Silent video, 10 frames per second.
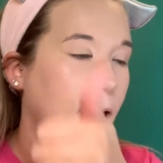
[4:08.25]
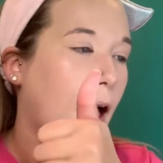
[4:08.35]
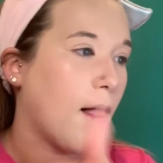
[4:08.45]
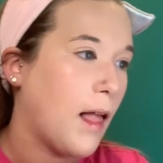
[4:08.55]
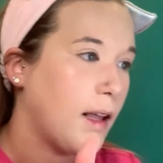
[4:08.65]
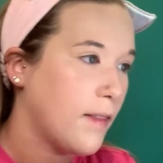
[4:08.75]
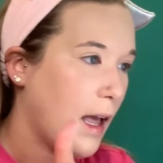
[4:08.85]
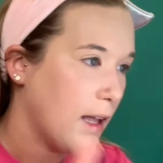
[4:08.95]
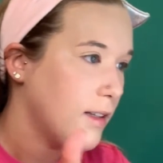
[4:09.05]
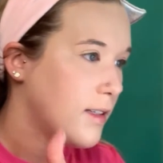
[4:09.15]
I like
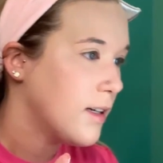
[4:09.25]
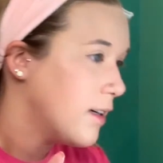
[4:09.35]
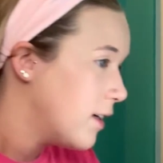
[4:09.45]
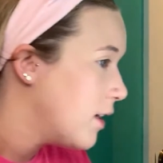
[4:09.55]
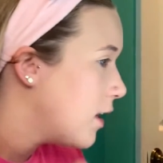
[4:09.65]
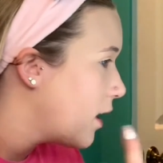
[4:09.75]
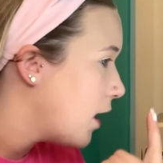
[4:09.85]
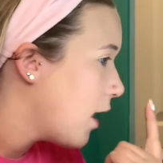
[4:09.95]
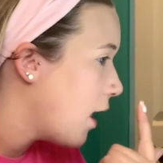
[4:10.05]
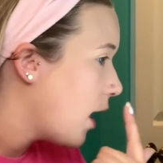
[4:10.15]
that.
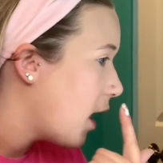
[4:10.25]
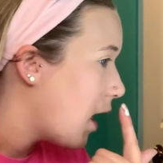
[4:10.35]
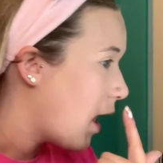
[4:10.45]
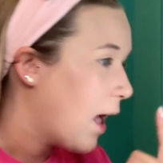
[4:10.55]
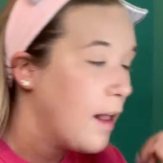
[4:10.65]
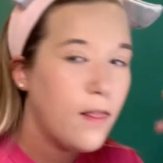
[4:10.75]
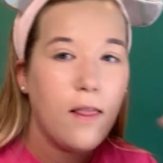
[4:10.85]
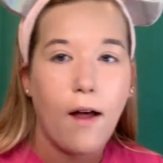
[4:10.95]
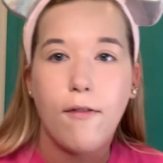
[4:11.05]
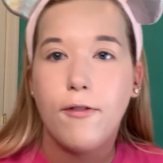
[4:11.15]
I
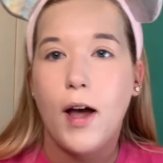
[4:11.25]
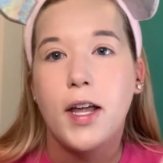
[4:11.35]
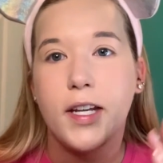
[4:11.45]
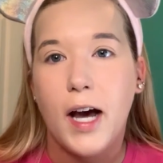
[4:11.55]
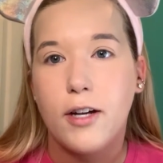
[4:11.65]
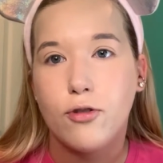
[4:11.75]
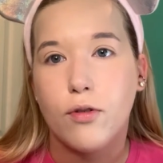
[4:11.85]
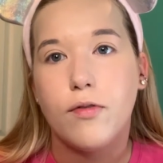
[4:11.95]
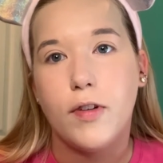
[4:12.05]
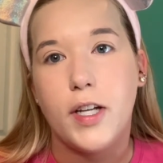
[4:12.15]
love a natural
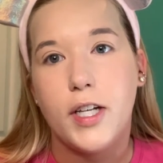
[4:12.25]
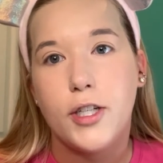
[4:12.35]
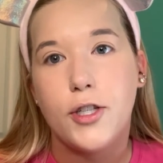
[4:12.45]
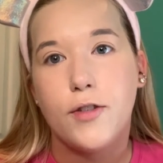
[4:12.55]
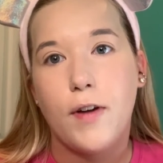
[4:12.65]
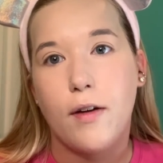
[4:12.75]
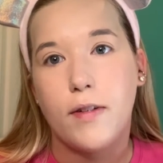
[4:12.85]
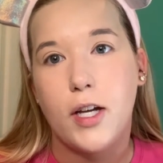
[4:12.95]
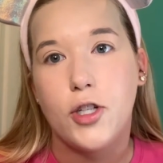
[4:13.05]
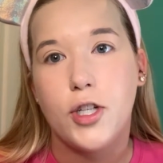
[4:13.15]
finish
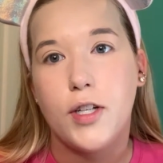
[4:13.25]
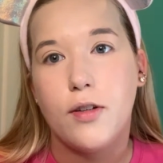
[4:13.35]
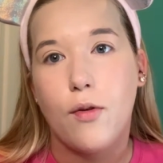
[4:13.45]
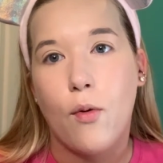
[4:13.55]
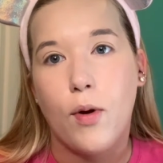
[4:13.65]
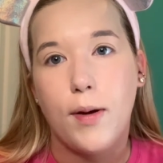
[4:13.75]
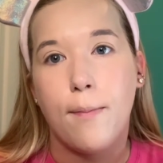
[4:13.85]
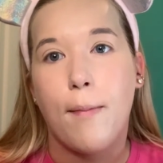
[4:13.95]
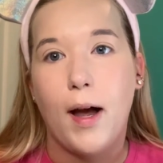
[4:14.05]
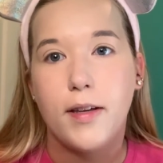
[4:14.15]
foundation
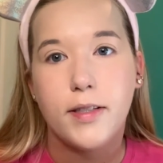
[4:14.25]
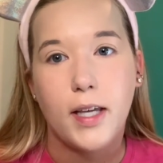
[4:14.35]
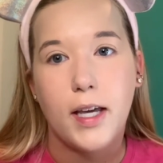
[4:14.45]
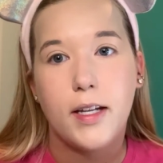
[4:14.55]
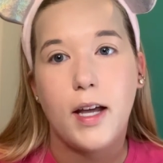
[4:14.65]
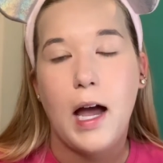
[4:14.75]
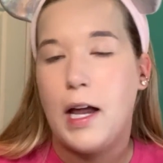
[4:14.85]
on my skin.